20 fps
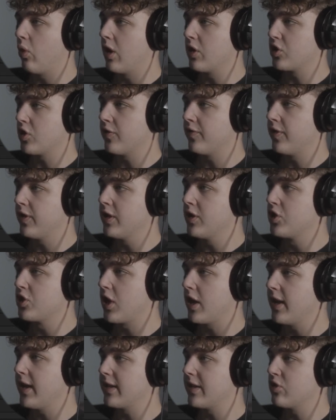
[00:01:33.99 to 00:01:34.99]
watch our
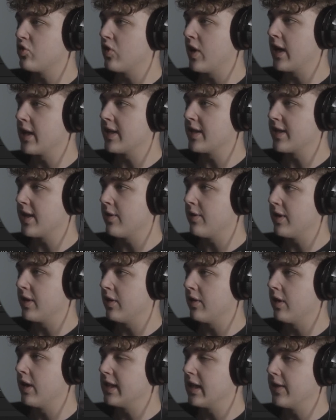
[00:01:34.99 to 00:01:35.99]
footage. I like to drag this out
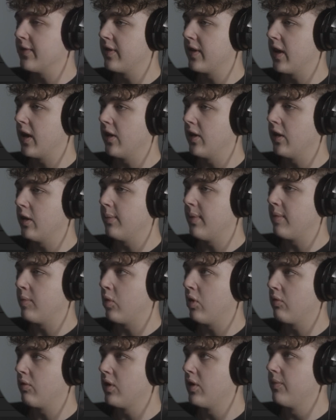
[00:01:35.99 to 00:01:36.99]
here to give it a little bit
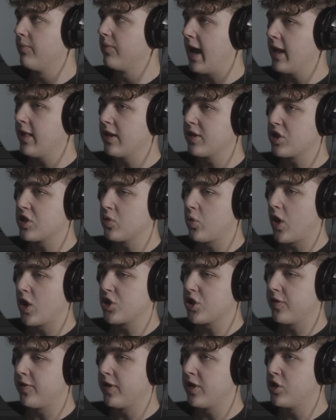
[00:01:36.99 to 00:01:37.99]
more room, and let's just
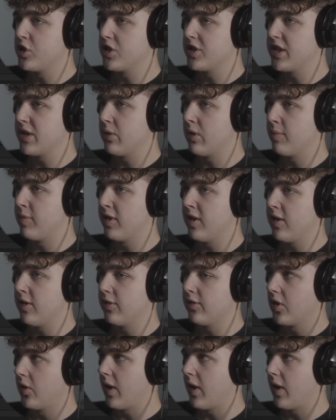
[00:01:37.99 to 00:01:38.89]
watch our footage and see where it belongs.